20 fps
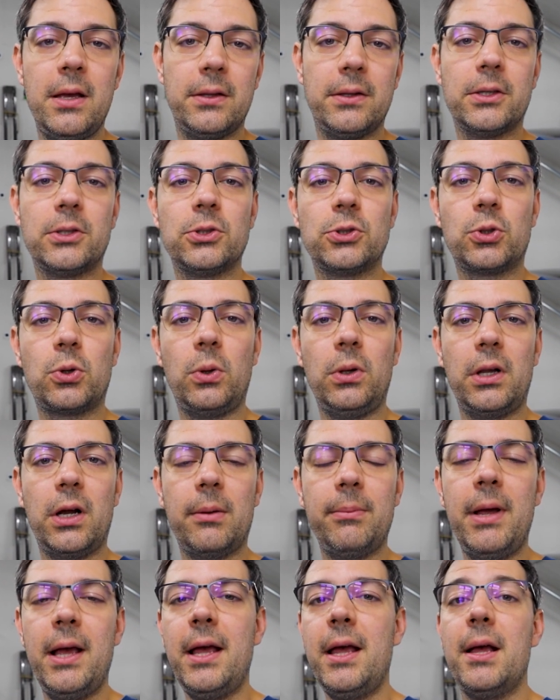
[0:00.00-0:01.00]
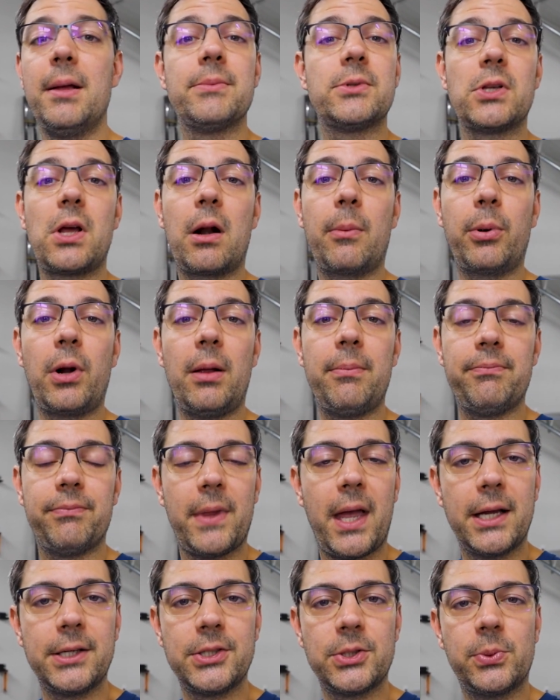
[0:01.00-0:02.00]
the control arm. It's not a
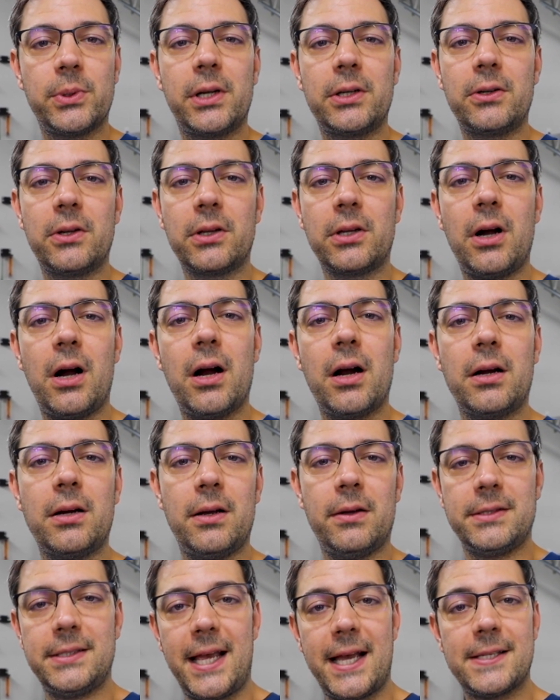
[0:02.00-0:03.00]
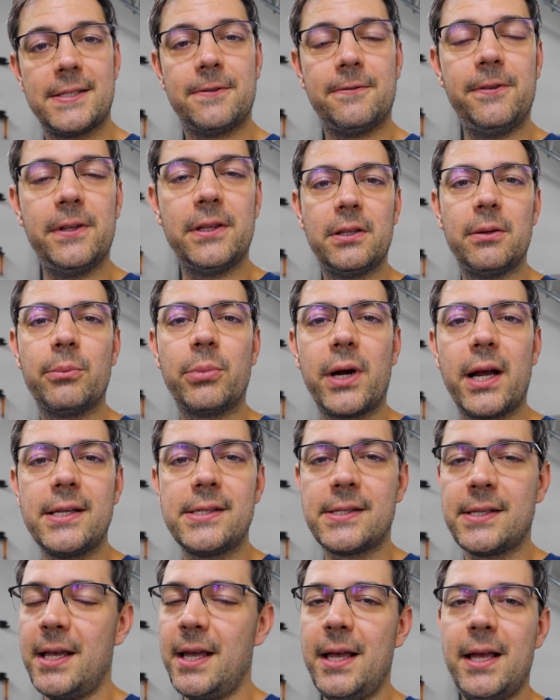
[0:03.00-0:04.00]
problem. I just went under the car, test the
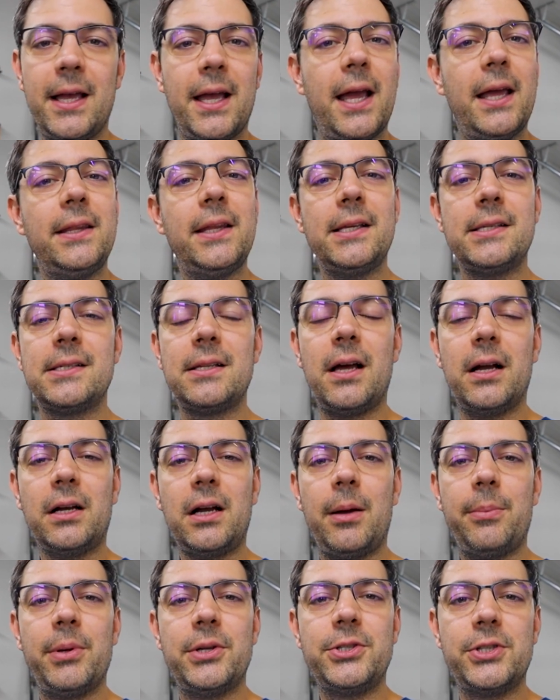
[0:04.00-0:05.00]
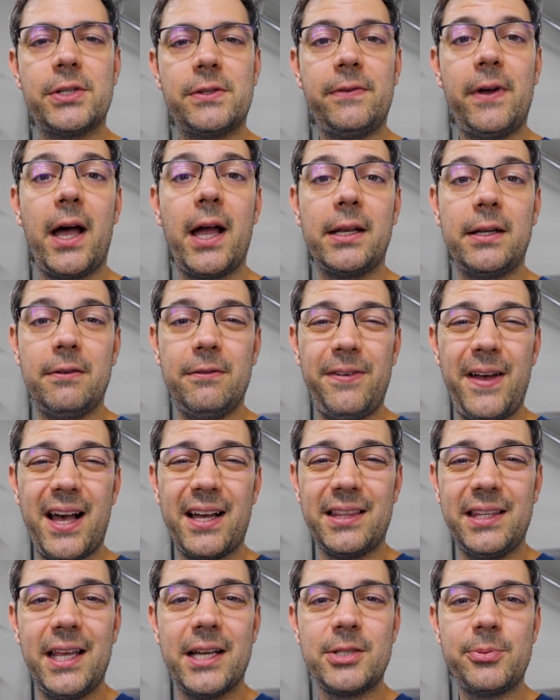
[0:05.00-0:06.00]
brace, and they snug up just fine. In
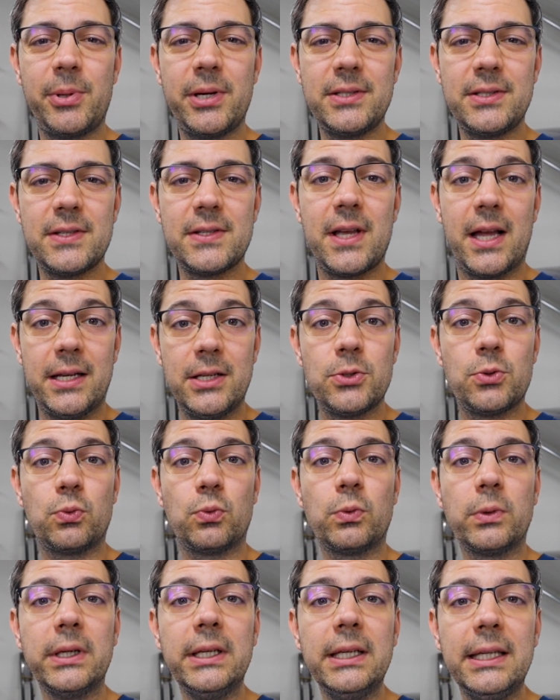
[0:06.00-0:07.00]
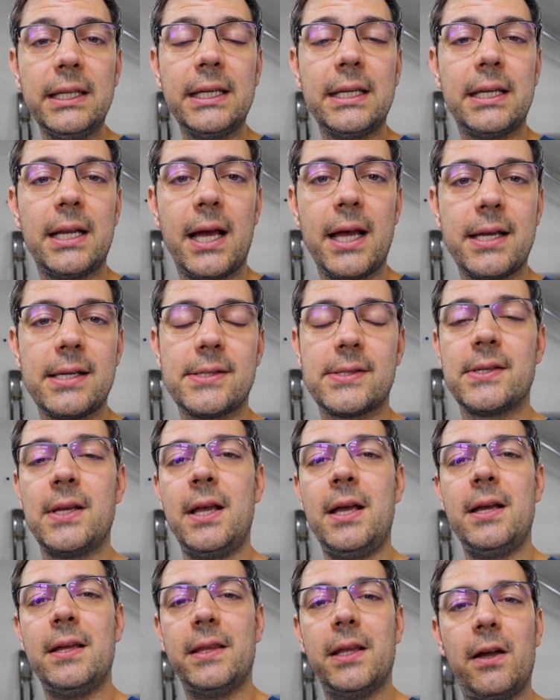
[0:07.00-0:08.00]
fact, the X-brace design is really nice.
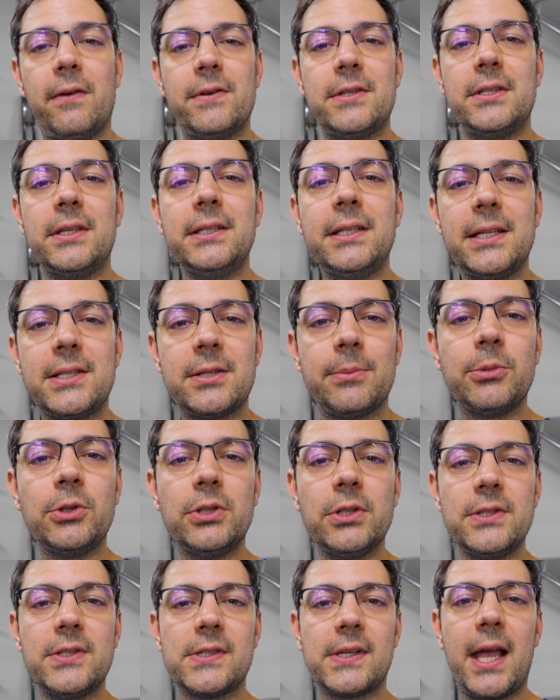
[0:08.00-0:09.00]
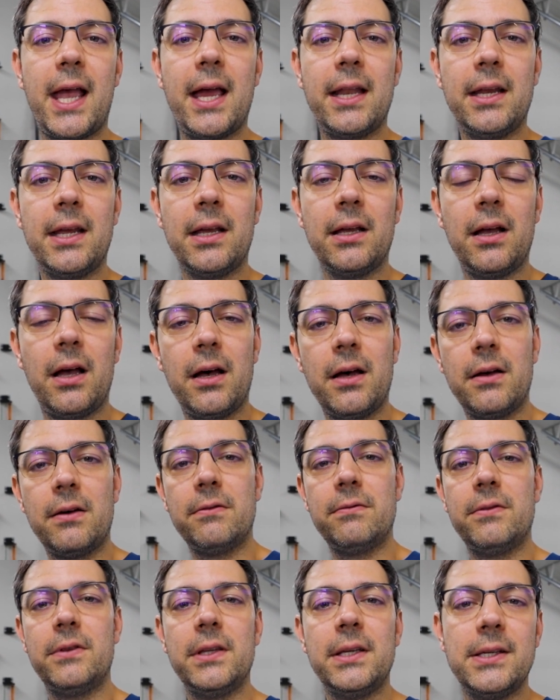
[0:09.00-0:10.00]
They obviously did some good scanning
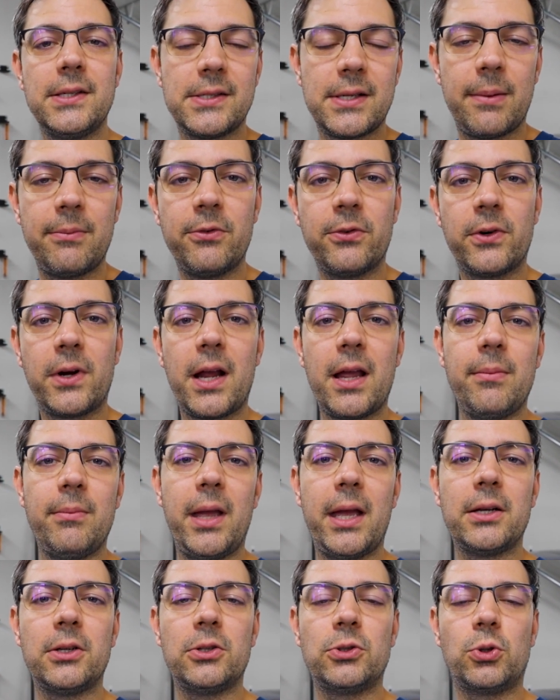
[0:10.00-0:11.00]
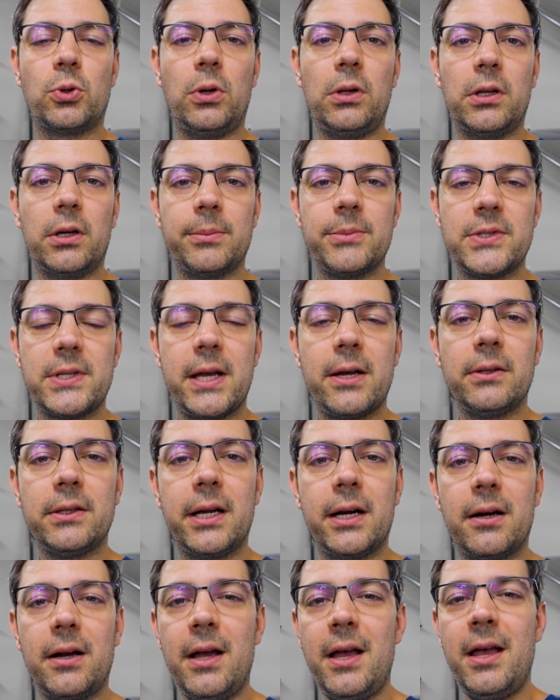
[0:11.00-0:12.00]
of the subframe and control arms down
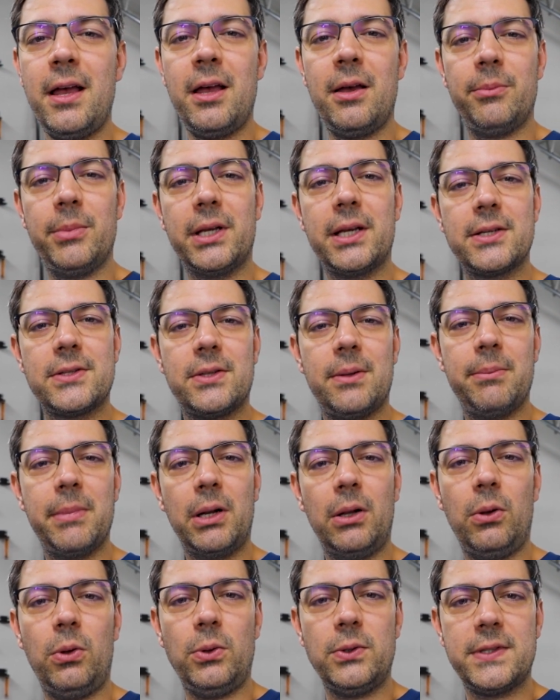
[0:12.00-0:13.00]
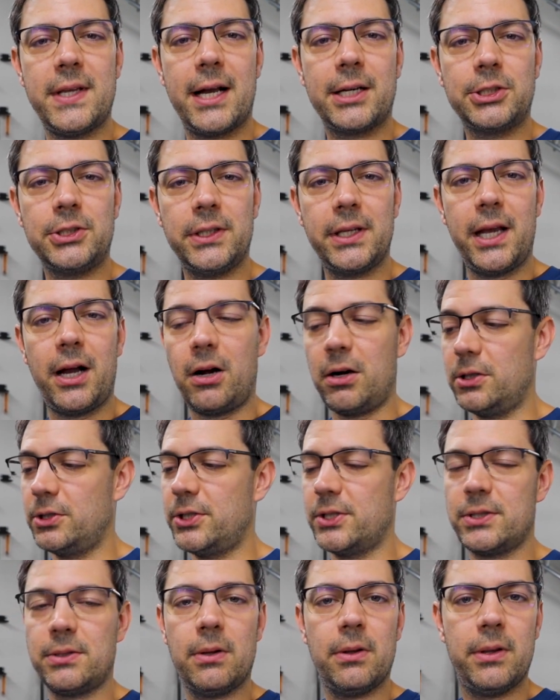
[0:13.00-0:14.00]
there because the middle holes actually are
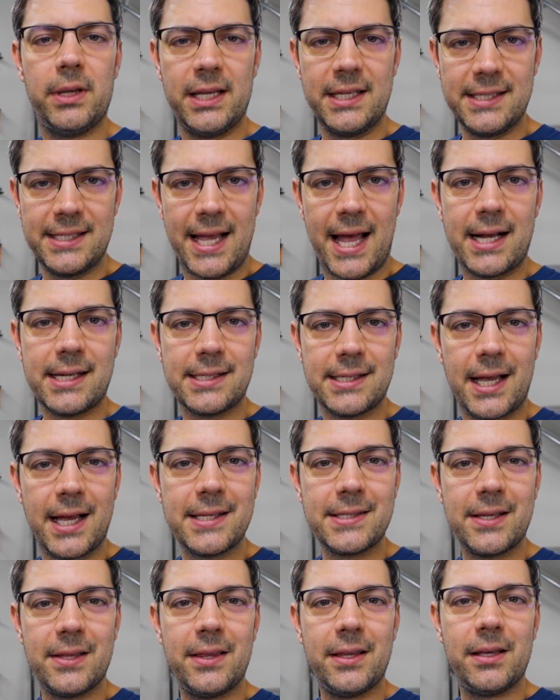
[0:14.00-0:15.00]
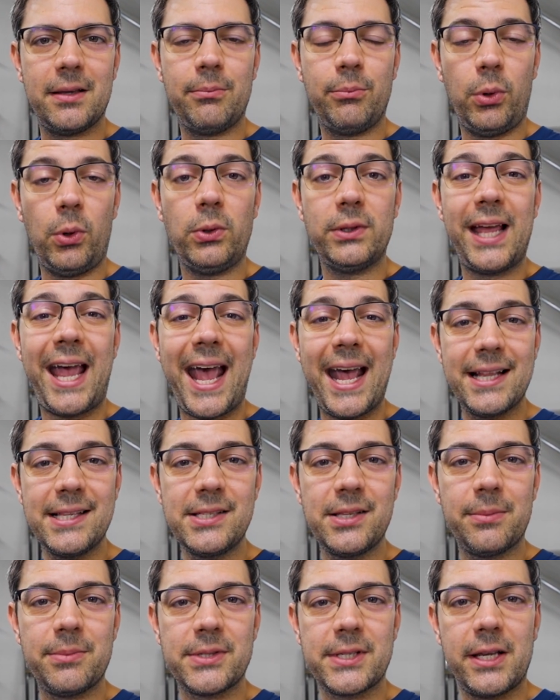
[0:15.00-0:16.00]
just the exact size of the bolt
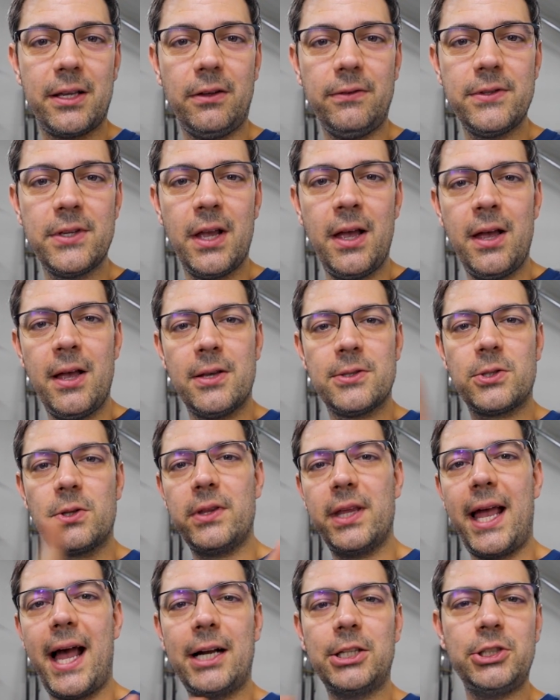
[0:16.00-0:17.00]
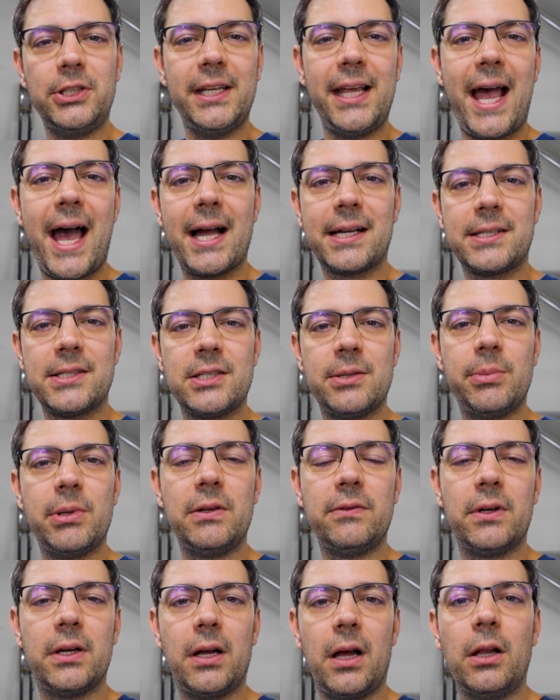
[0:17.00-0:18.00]
heads themselves. So they actually act as a bit
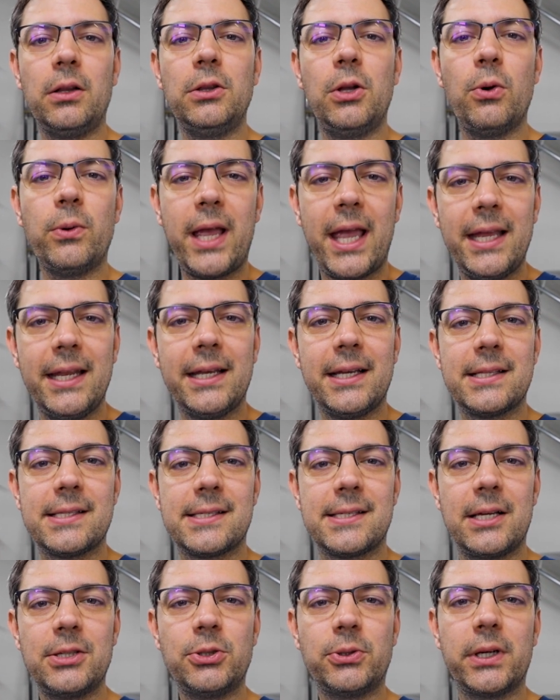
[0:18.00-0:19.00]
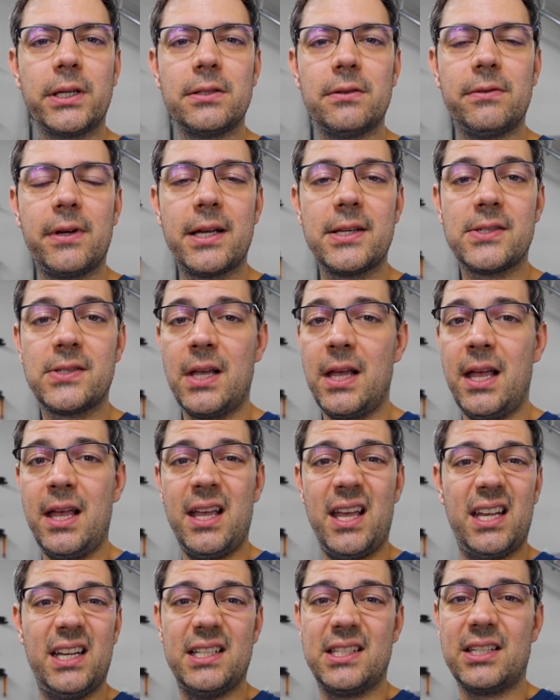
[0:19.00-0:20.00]
of a locating and centering device,
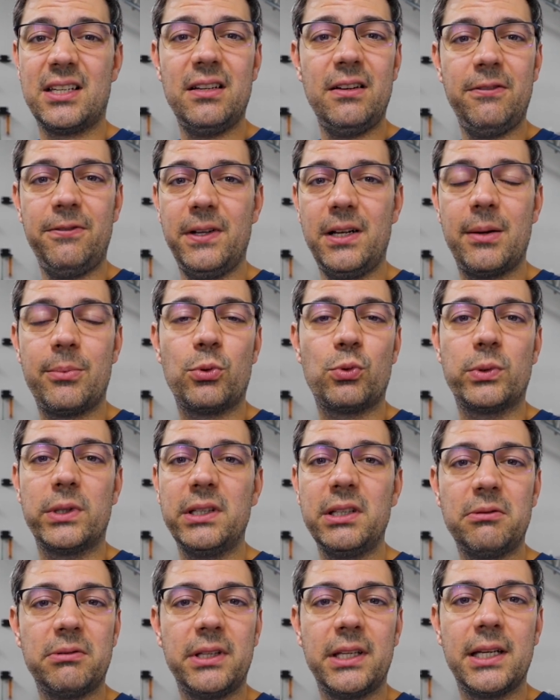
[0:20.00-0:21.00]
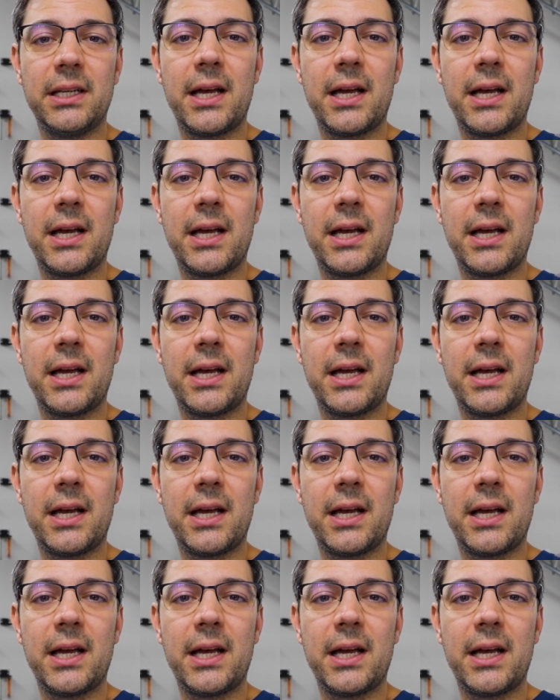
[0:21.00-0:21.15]
and it's gonna fit up really, really